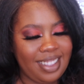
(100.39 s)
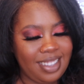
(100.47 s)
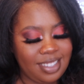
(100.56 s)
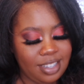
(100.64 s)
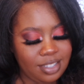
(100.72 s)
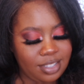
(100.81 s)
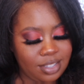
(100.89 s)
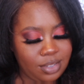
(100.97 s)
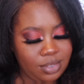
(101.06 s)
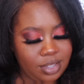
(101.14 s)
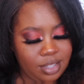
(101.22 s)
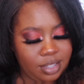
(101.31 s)
These are
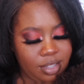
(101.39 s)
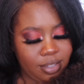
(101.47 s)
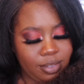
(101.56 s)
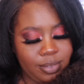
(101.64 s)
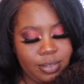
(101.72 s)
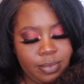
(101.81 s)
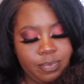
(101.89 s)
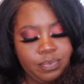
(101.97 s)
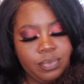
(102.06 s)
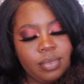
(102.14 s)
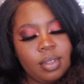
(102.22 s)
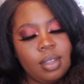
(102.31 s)
so cute.
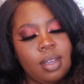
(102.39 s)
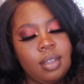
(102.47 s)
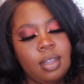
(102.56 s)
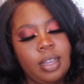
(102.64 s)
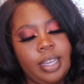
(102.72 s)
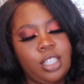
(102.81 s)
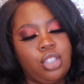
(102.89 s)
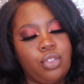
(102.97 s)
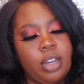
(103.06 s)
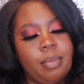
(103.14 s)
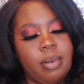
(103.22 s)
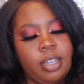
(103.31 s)
It's
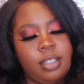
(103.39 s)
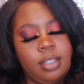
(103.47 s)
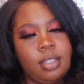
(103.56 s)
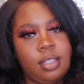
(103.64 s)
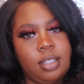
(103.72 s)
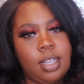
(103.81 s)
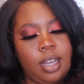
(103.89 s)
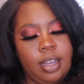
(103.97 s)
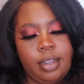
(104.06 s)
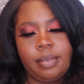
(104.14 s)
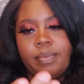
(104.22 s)
3 brushes inside.